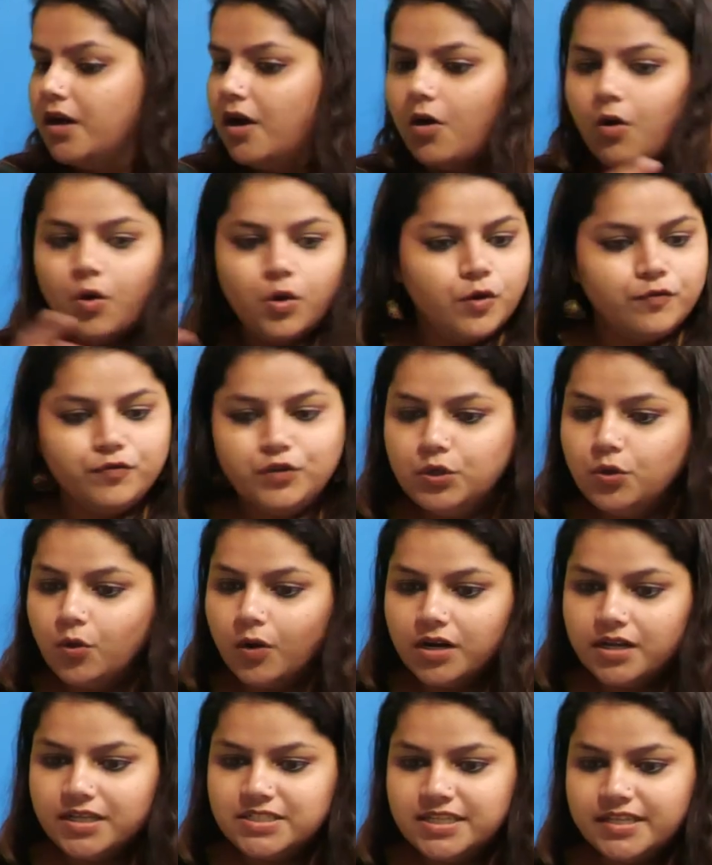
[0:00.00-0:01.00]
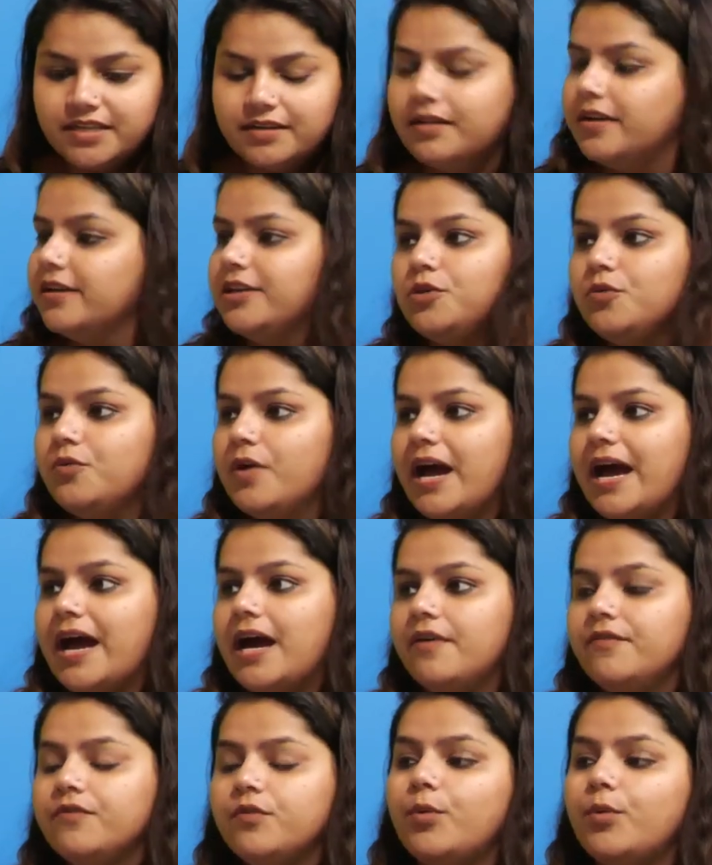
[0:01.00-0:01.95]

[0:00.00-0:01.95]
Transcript: all of the knowledge that you have,